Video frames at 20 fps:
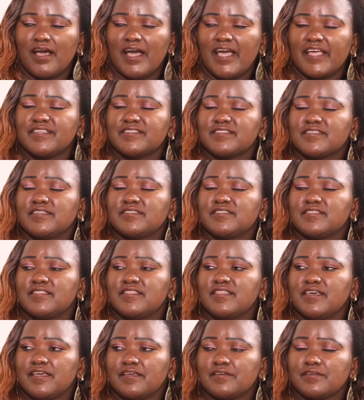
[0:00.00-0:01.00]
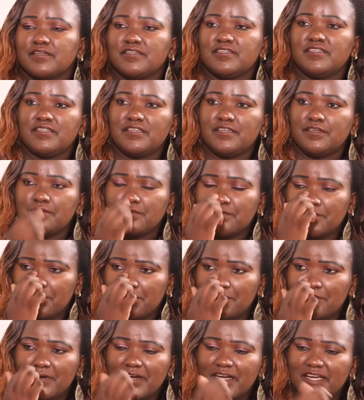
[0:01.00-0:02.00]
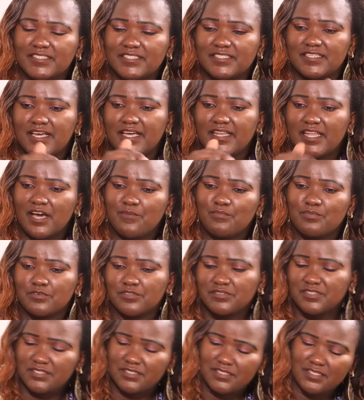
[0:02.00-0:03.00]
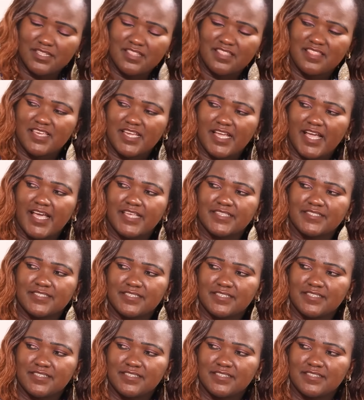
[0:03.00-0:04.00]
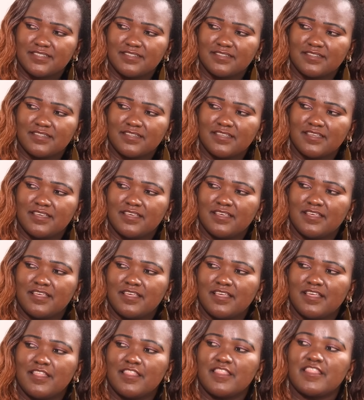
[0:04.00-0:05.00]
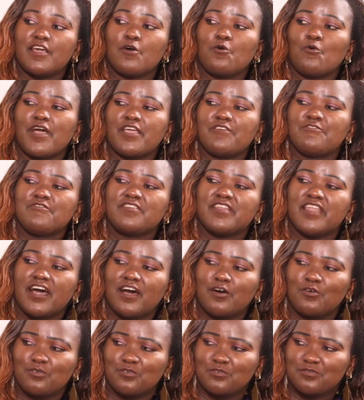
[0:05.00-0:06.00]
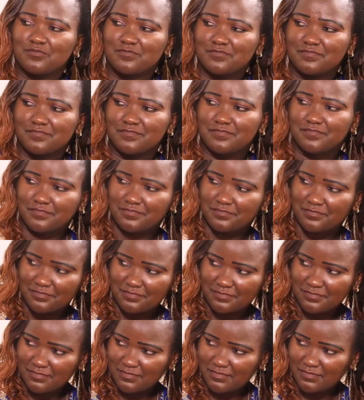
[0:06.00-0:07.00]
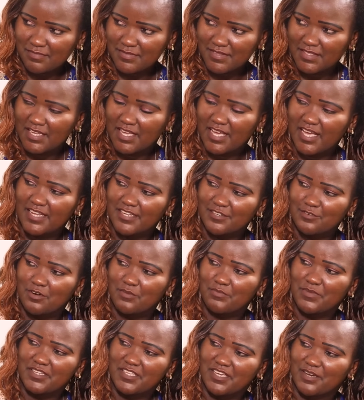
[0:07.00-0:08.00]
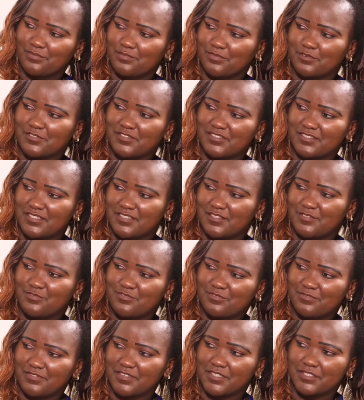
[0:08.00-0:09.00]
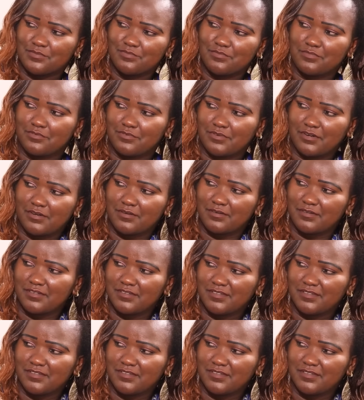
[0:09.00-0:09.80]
I sent the nini, wakati ana approach the cousin, the wife now alikuwa ameni approach through Facebook.